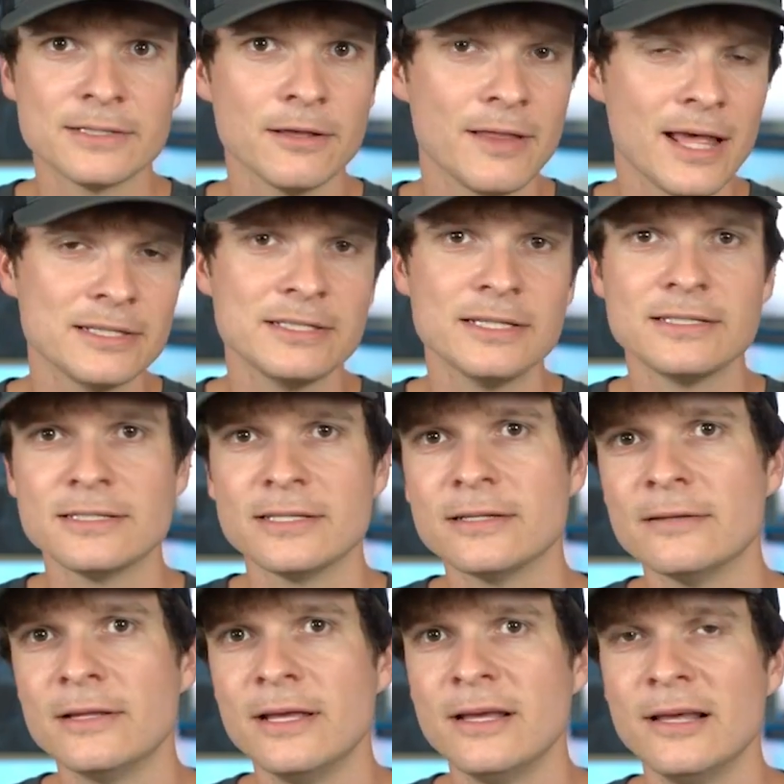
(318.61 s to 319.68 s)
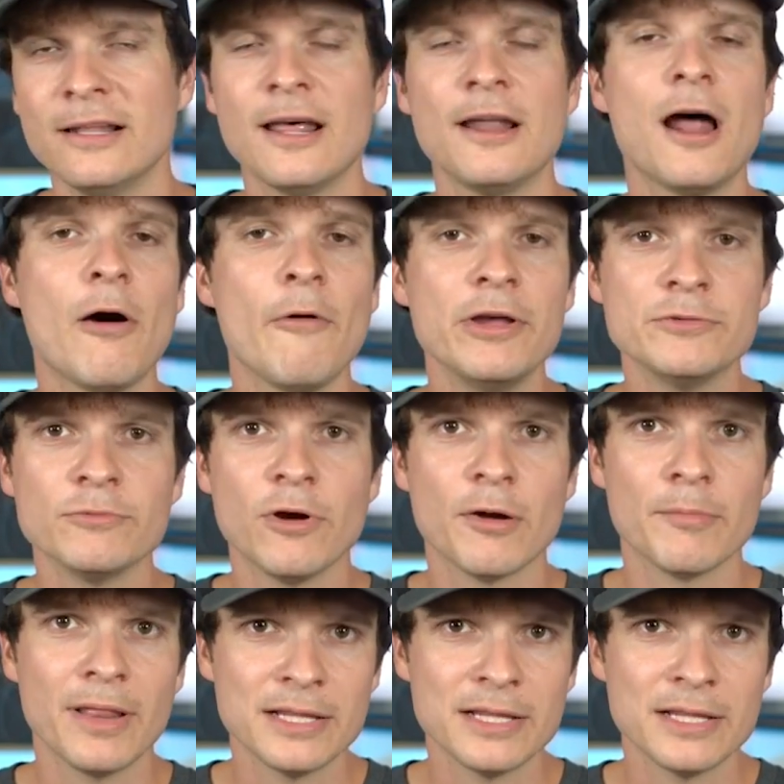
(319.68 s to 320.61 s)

So that's just doesn't always work,